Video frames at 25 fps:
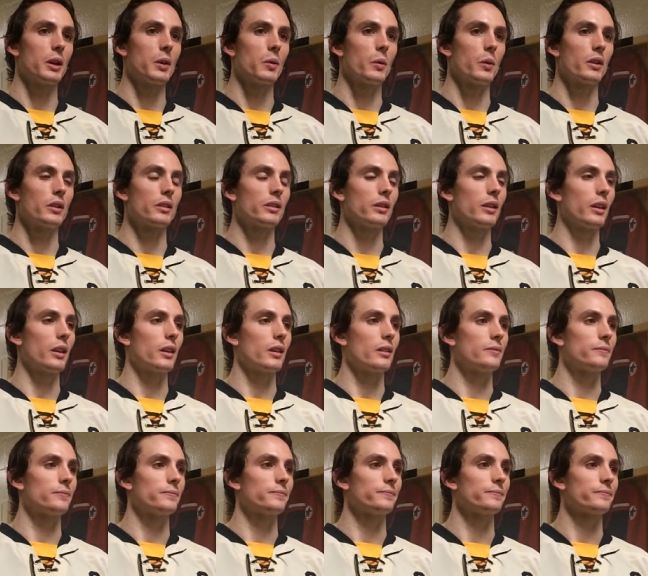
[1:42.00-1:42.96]
big word tonight.
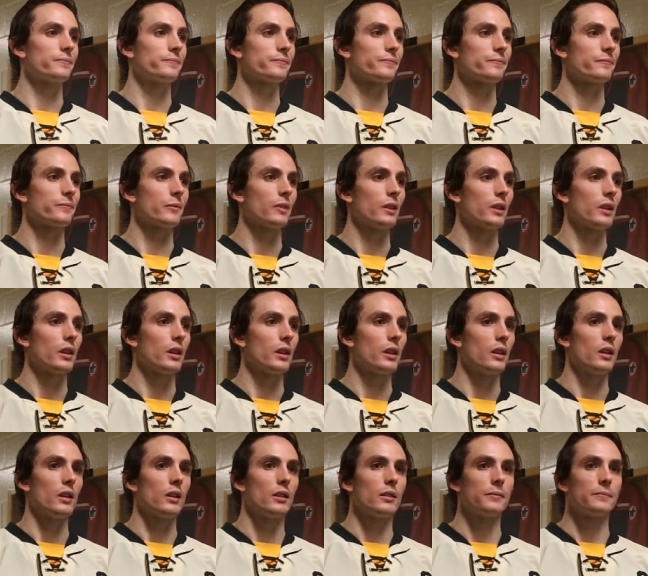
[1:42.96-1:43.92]

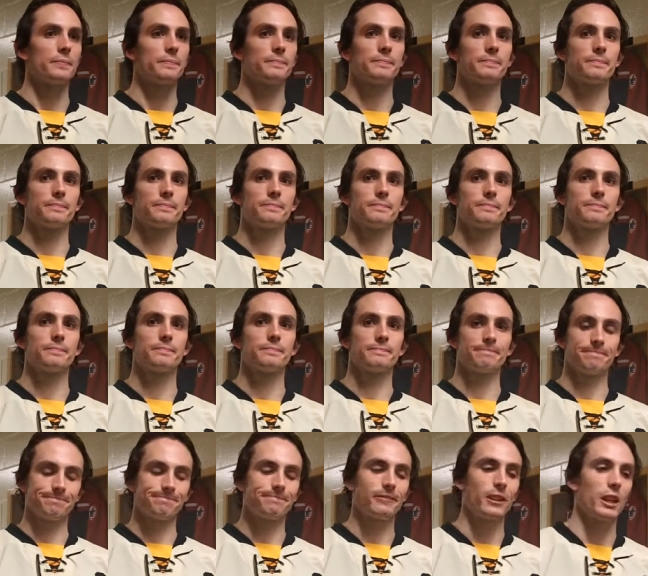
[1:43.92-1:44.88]
Thanks,
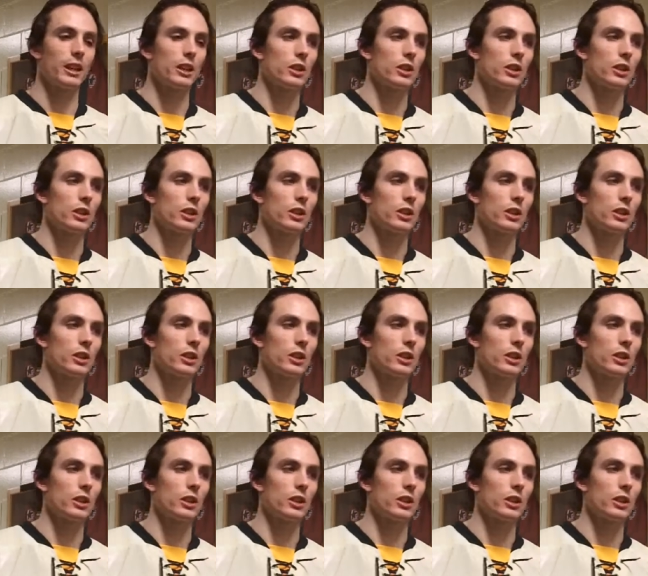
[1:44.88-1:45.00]
Brad.